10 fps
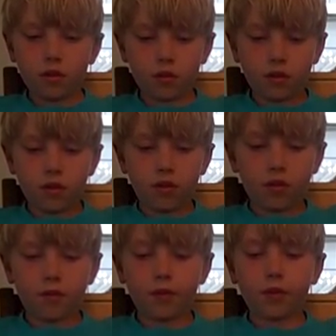So
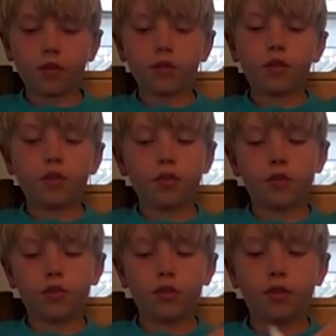what you're going to do
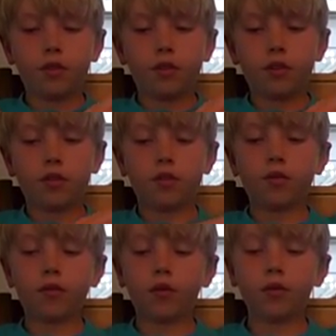is you're going to kind of
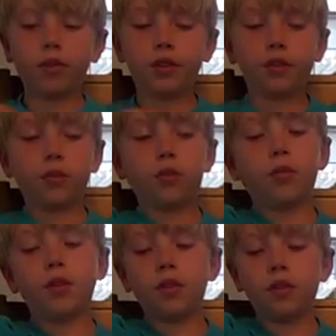unfold these a little
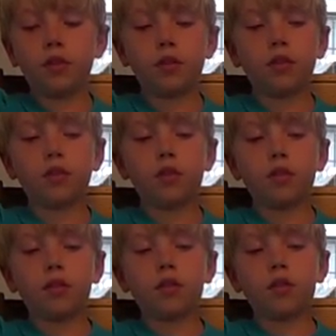bit
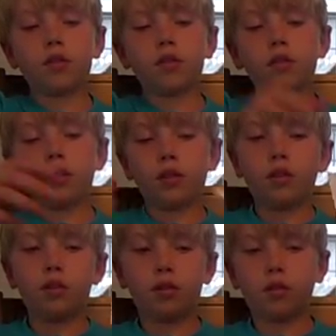so they
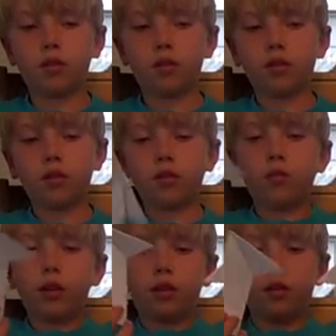kind of
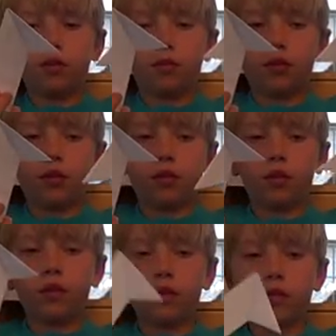go back to something like
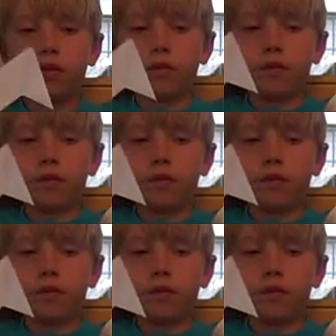this,